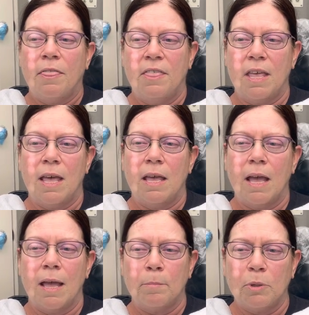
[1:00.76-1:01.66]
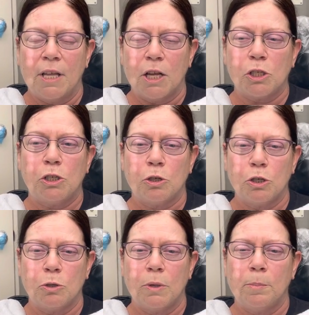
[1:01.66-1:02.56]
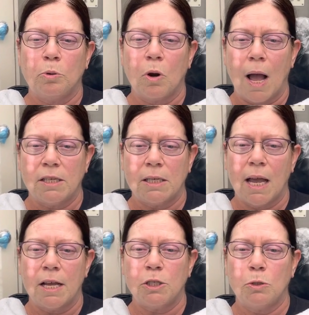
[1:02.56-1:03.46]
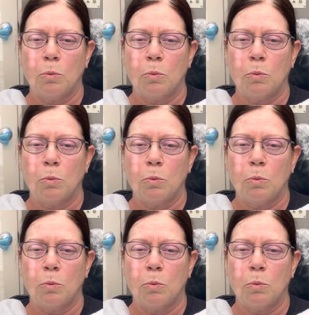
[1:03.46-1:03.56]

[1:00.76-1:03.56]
The implant surgery process